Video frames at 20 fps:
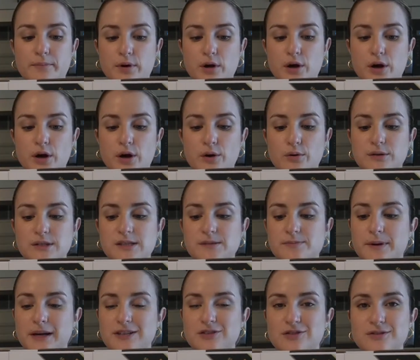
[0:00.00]
Pro
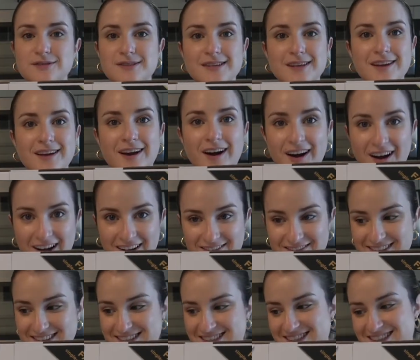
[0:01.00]
Specialty
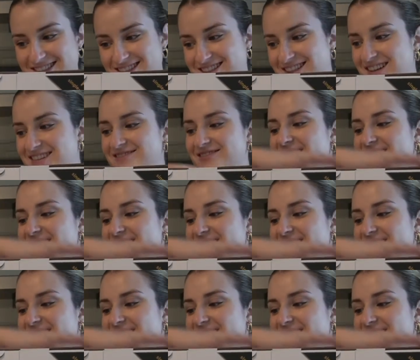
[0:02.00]
Coffee System.